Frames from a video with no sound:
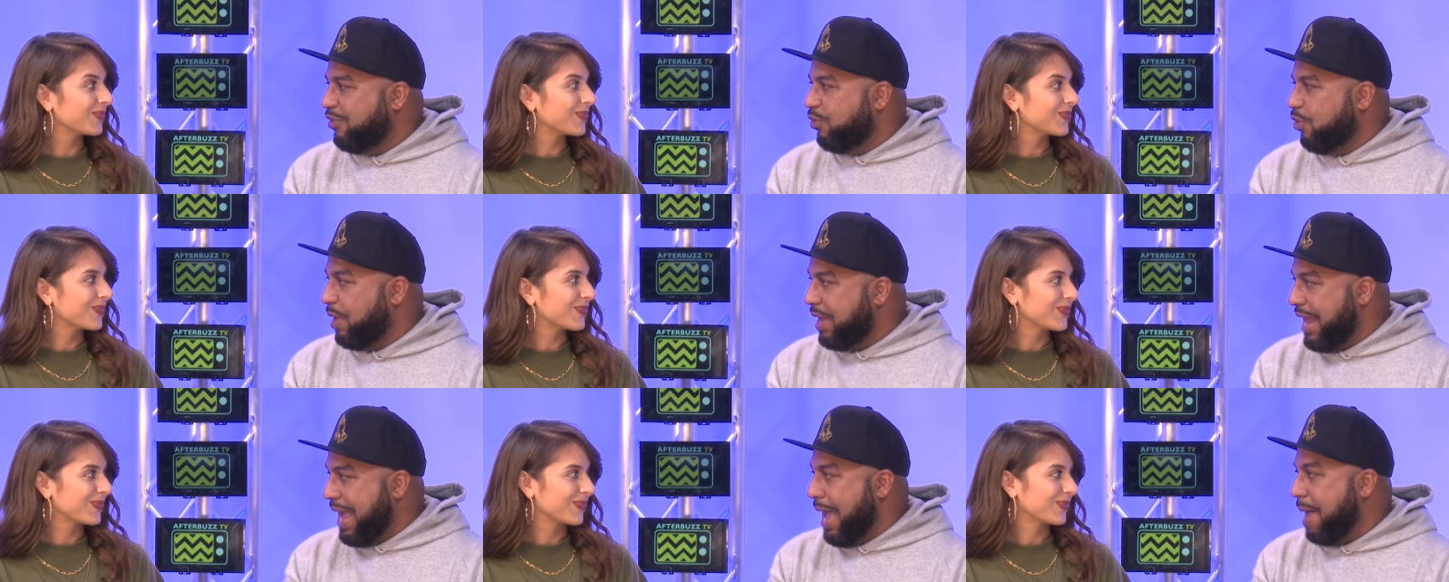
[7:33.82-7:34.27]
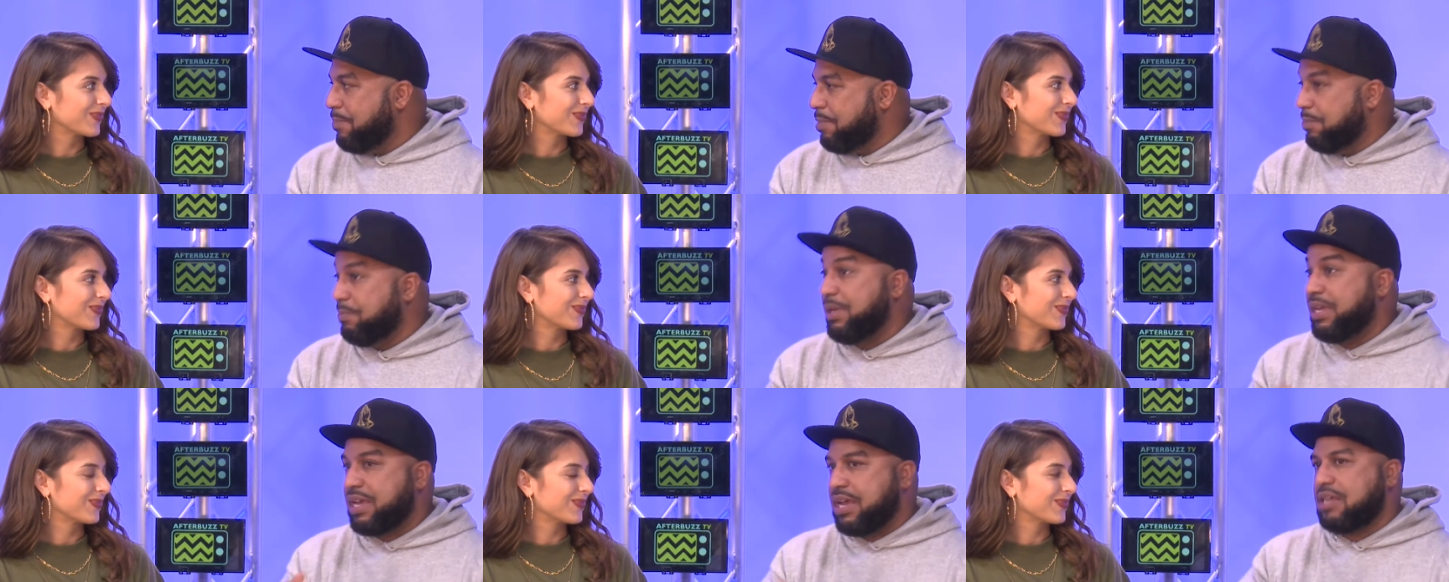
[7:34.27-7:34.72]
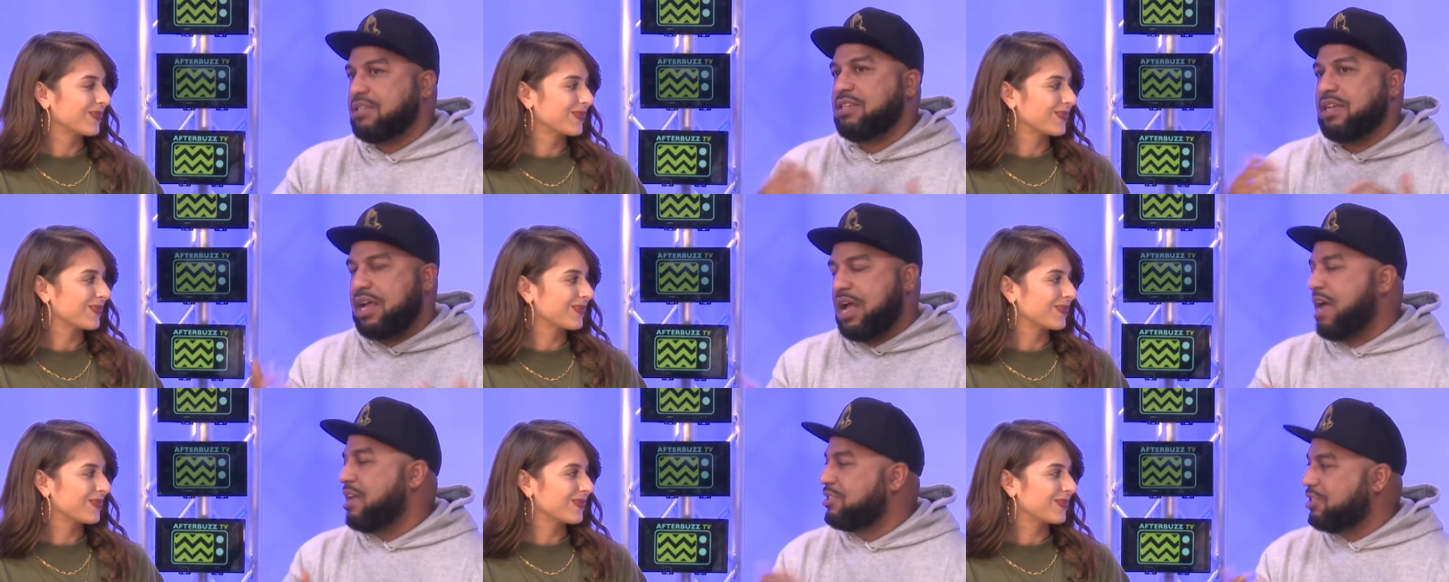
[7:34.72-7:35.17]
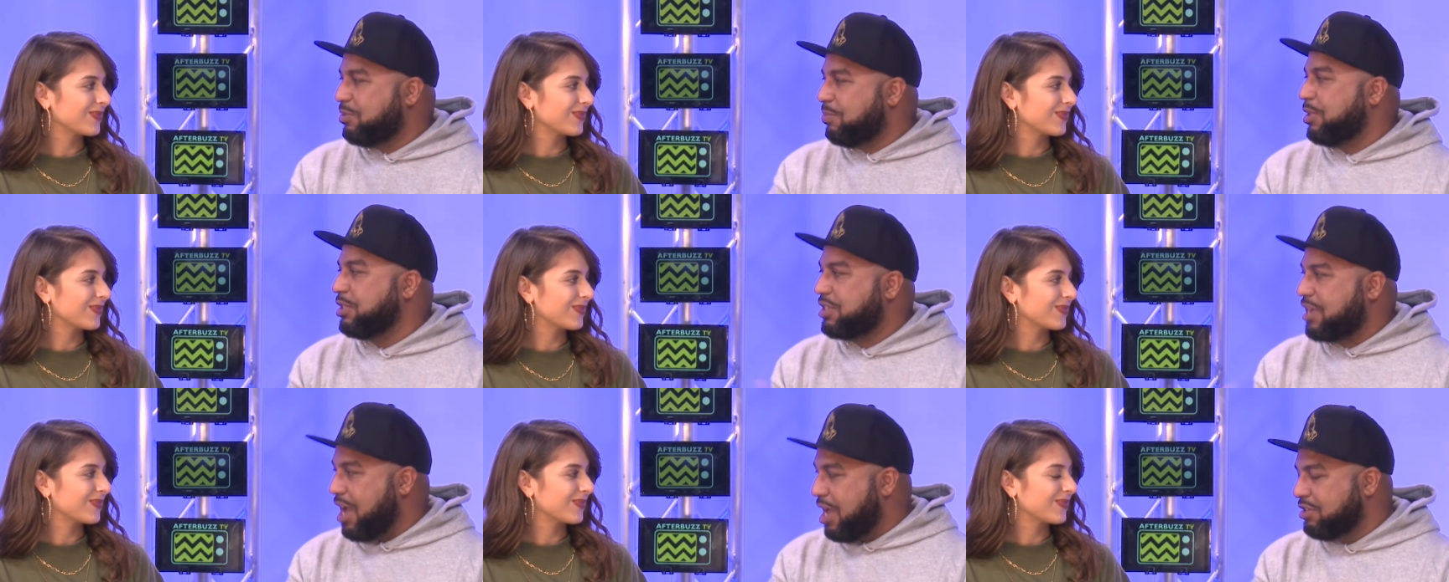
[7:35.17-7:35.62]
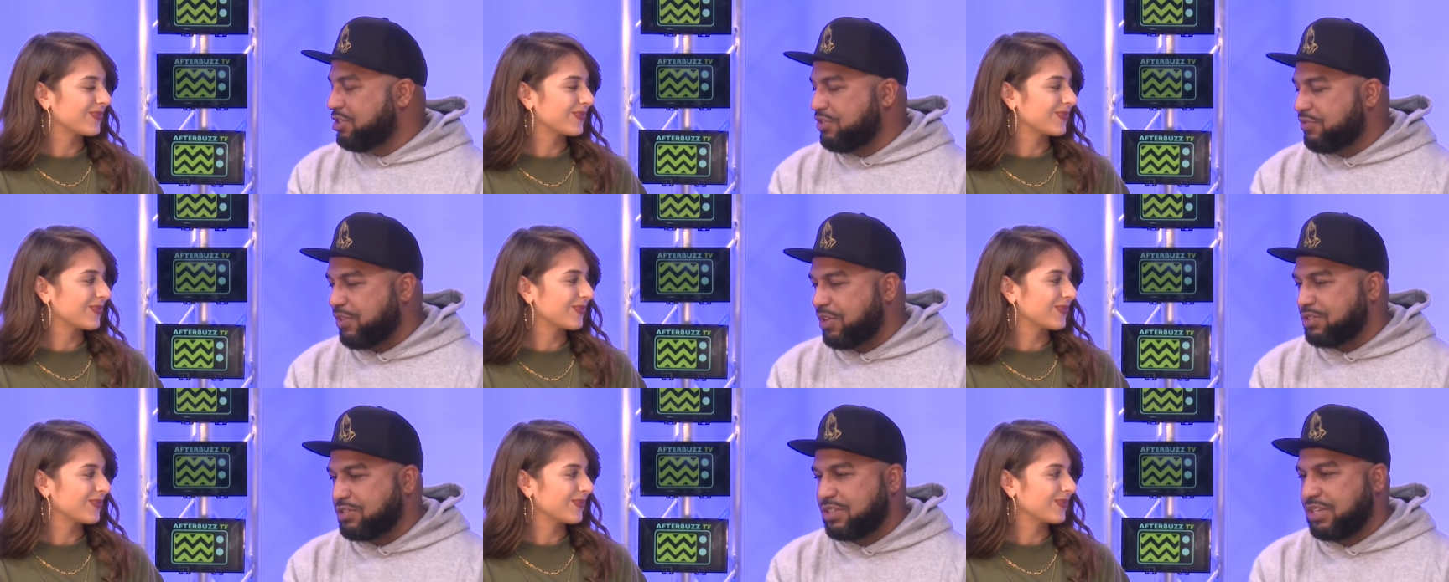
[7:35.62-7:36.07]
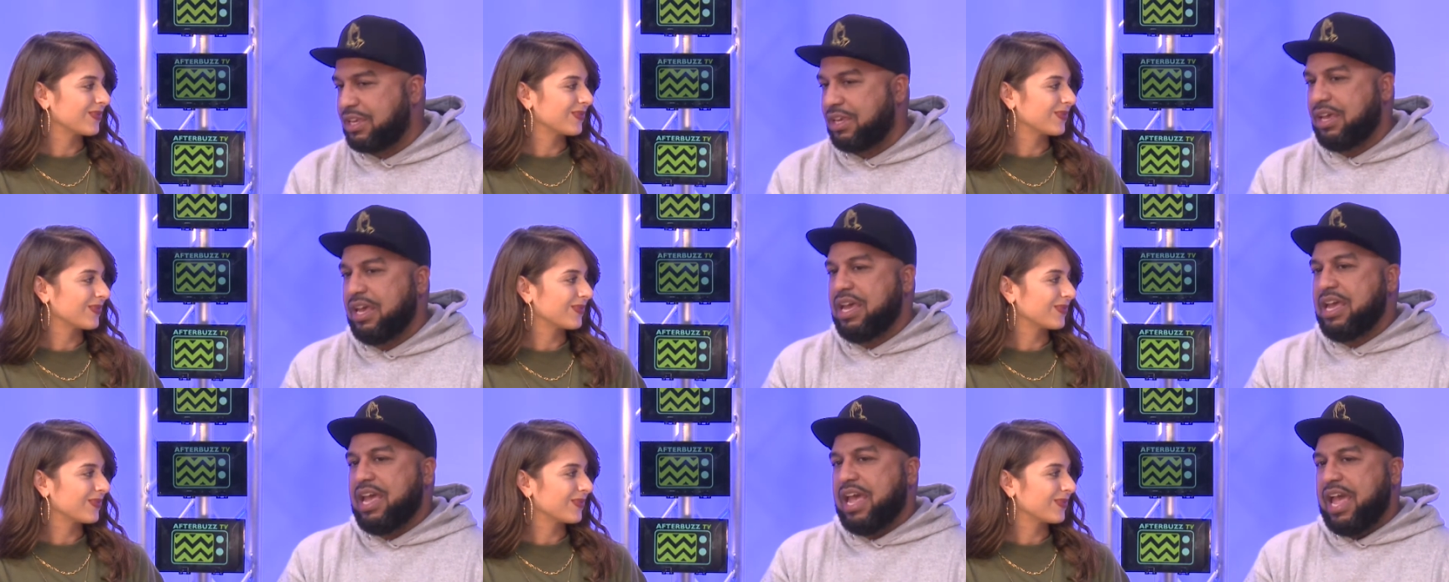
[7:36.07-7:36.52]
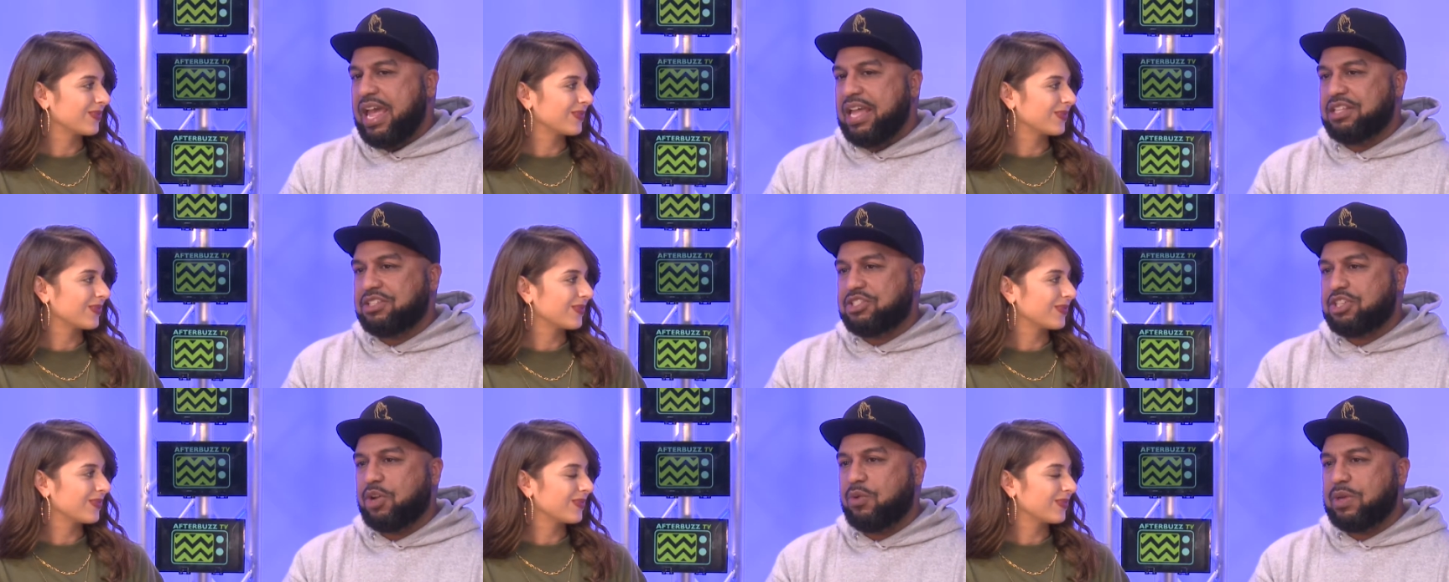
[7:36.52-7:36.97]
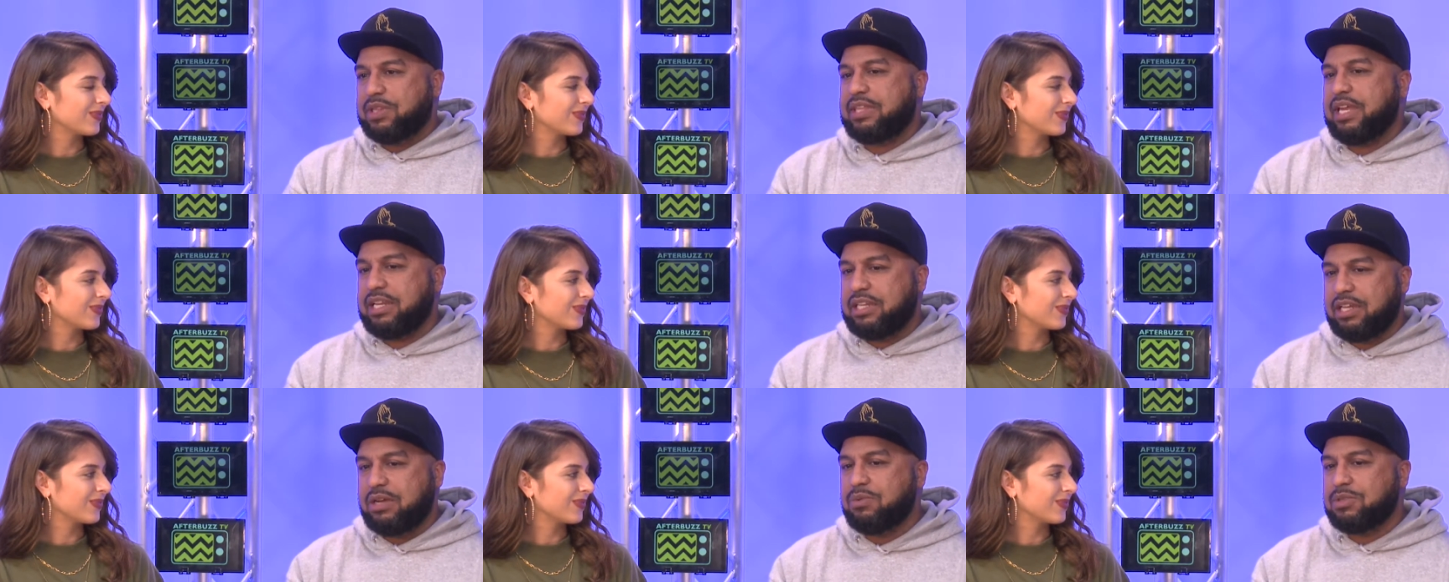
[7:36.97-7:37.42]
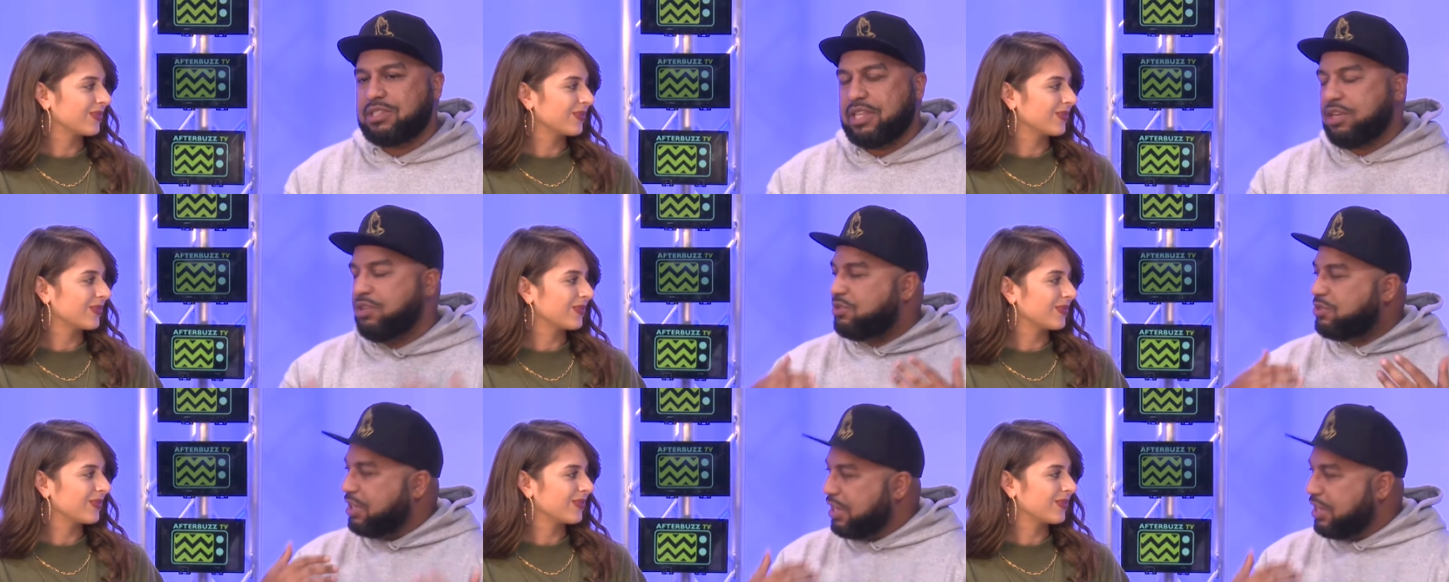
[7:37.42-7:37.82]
Speaker 1: what happened because it caused so much controversy. And so what they did was they used a